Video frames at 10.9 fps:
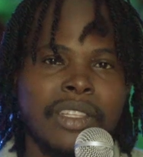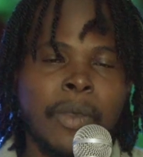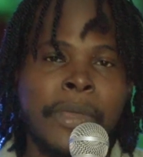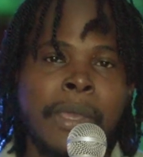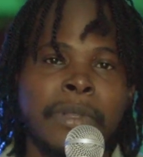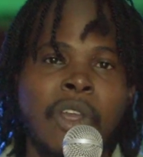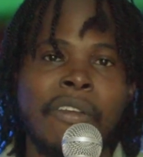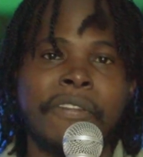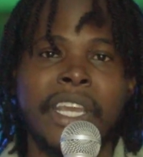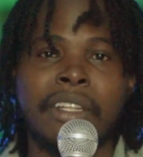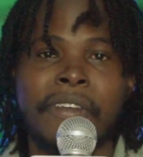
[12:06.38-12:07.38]
So people, don't
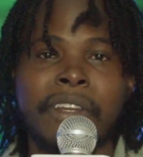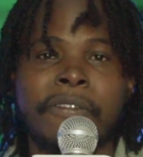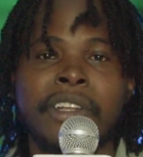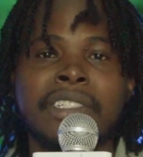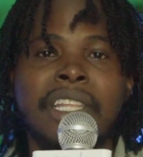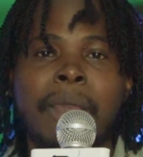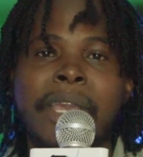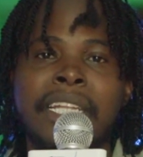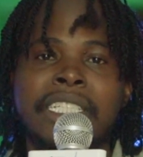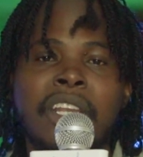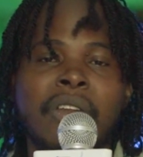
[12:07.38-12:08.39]
forget, if for the first time
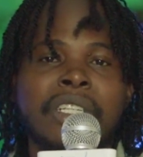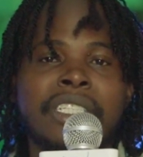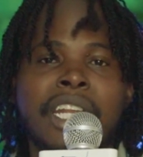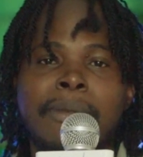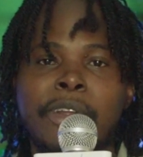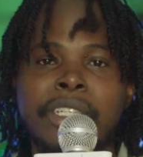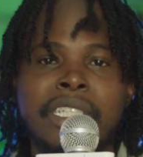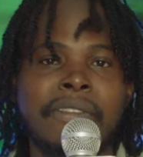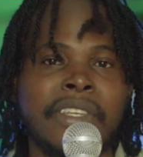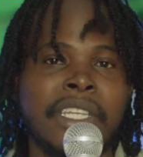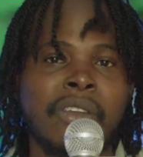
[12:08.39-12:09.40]
you check out the Chaddy
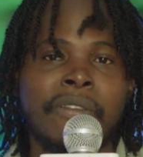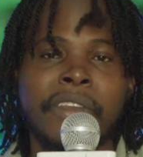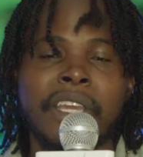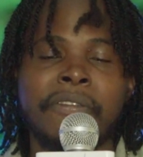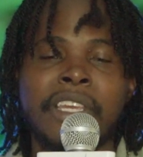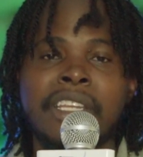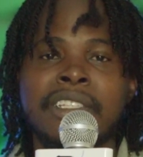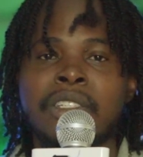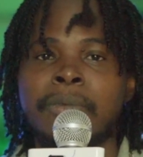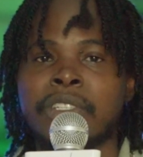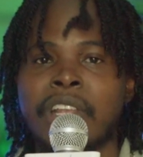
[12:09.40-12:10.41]
TV, don't forget to hit the
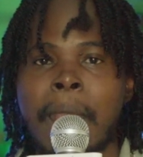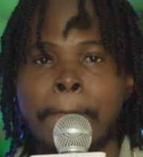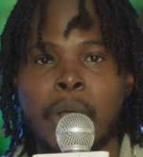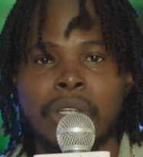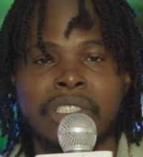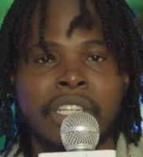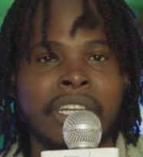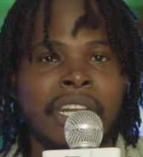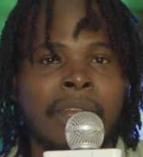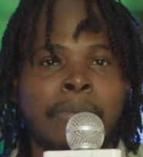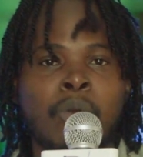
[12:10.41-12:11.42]
subscribe button,
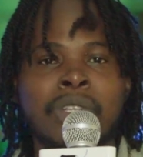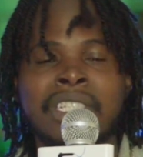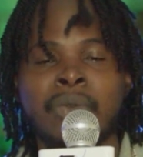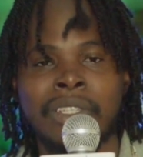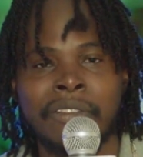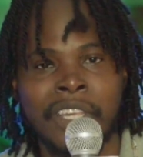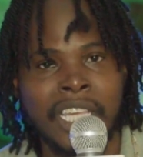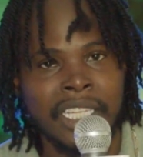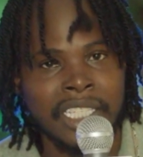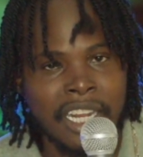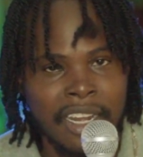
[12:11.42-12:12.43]
turn on post
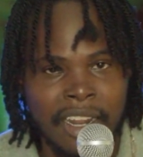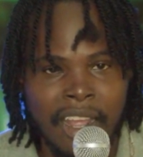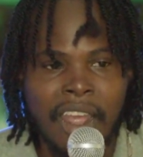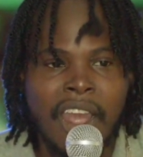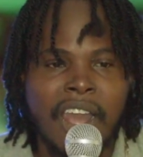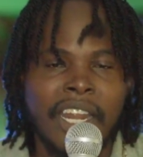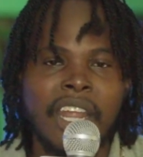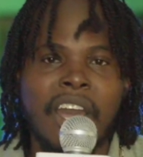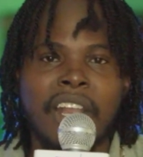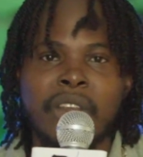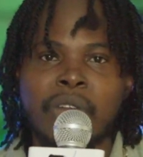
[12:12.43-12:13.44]
notification, and
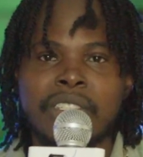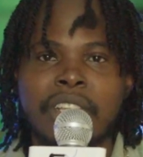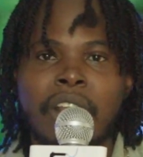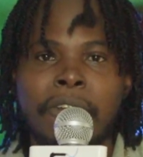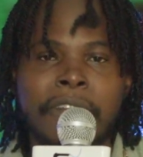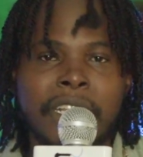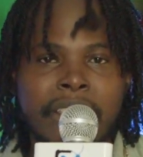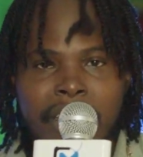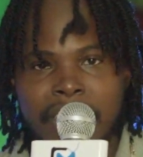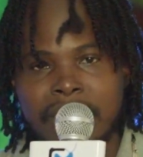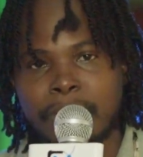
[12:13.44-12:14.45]
all those lovely
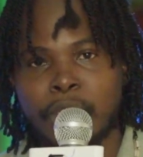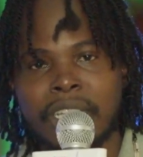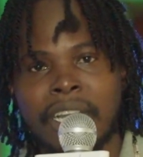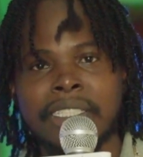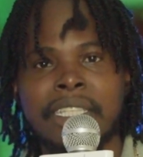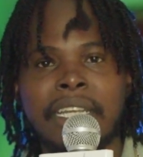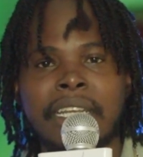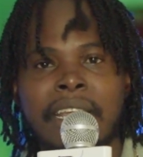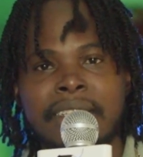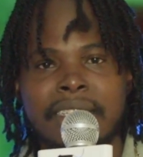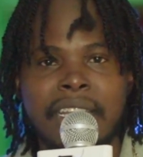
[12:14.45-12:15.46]
things. But until
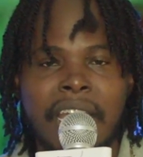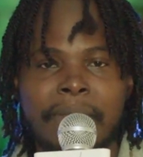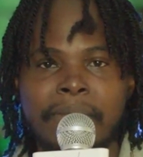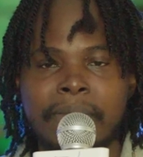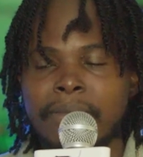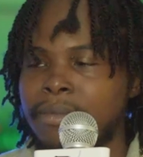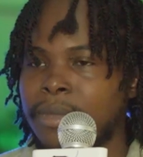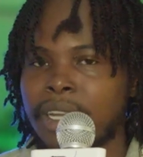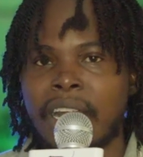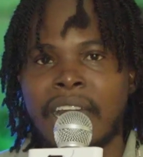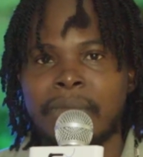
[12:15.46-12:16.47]
next time,
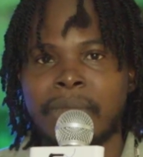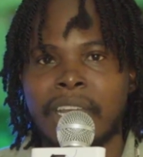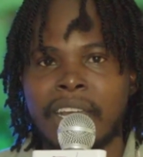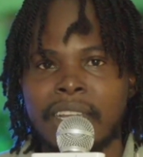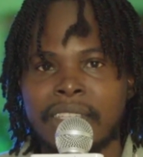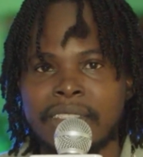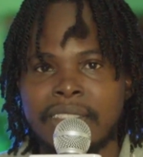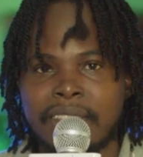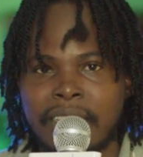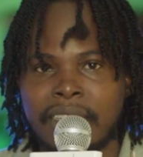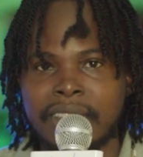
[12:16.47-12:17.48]
gone.
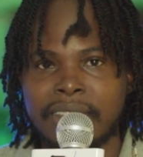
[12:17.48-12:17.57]
Zane?